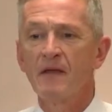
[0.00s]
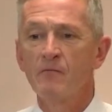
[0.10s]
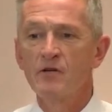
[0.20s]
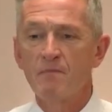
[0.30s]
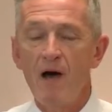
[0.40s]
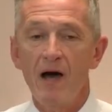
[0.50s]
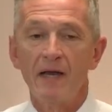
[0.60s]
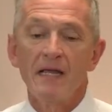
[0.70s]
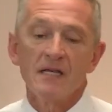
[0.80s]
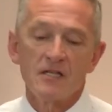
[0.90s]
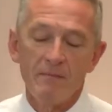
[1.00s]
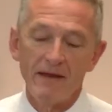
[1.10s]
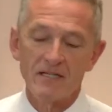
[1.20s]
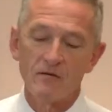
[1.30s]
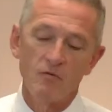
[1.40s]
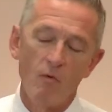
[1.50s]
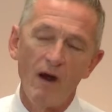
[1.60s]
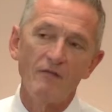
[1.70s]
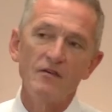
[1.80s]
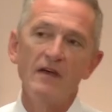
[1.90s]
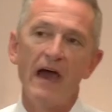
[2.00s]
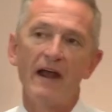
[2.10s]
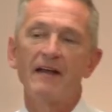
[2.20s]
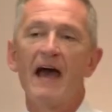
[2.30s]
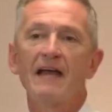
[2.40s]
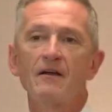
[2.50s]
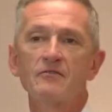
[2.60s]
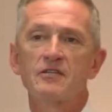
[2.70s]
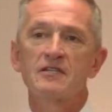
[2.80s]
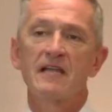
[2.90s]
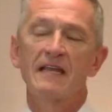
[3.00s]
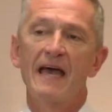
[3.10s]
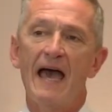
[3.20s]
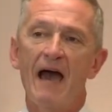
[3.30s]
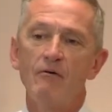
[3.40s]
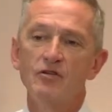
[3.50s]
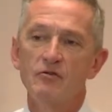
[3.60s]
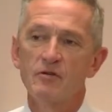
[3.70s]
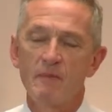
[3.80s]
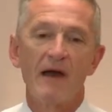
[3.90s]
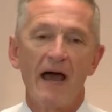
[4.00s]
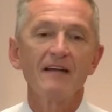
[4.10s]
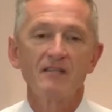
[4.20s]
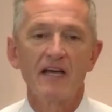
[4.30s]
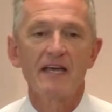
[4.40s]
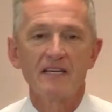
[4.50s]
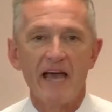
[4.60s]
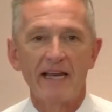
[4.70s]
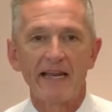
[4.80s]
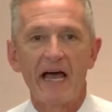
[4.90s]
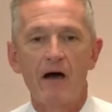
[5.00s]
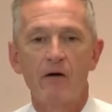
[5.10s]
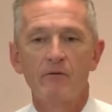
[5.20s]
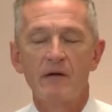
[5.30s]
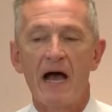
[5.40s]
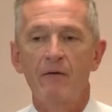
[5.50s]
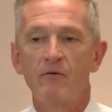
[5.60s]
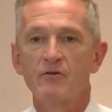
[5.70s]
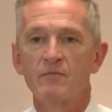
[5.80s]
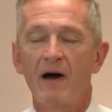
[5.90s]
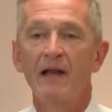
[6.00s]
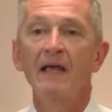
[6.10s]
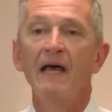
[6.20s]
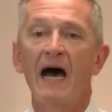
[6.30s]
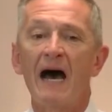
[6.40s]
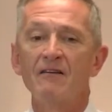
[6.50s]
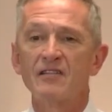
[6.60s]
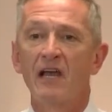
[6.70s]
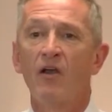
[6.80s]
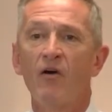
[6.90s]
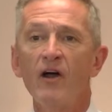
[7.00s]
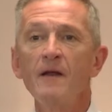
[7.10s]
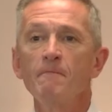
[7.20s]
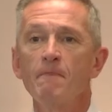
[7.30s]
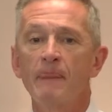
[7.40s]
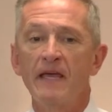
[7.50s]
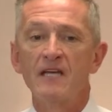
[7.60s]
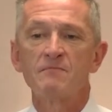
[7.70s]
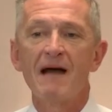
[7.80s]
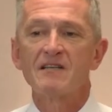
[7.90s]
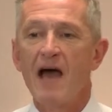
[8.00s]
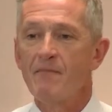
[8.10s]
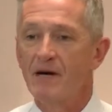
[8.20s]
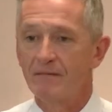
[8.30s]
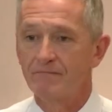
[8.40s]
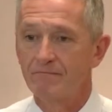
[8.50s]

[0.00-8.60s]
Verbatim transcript: respond. Somebody says, well, what if you got a diagnosis like that? How would you respond? I can tell you exactly how I would respond. I'd say, Lord, is my time up?